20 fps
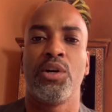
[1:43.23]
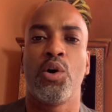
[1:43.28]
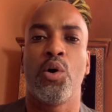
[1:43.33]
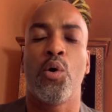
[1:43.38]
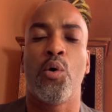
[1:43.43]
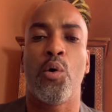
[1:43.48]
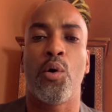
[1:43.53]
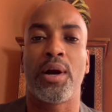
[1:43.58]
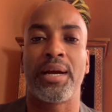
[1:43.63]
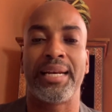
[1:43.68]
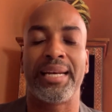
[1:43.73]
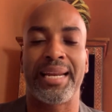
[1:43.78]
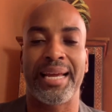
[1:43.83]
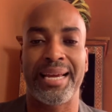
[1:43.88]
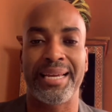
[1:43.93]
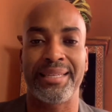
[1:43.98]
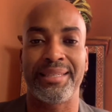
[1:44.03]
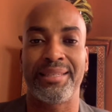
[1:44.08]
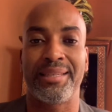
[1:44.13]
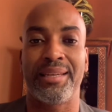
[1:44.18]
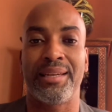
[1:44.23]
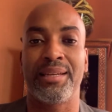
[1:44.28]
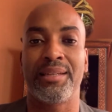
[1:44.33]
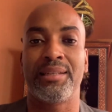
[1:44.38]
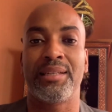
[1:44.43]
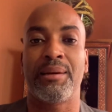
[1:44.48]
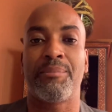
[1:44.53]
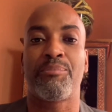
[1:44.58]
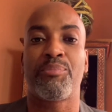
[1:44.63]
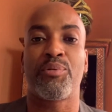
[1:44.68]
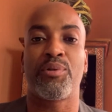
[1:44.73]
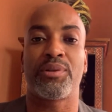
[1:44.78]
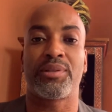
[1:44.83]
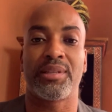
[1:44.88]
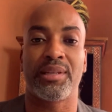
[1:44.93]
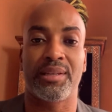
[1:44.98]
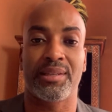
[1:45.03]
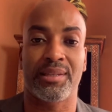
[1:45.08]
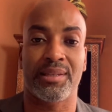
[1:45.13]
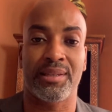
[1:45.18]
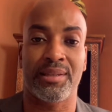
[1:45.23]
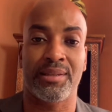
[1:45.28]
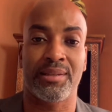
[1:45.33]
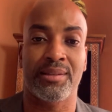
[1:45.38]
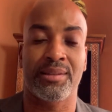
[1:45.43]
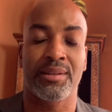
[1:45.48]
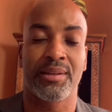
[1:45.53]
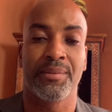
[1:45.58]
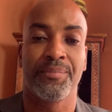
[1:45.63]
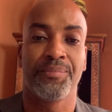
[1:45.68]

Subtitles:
organizing their processes.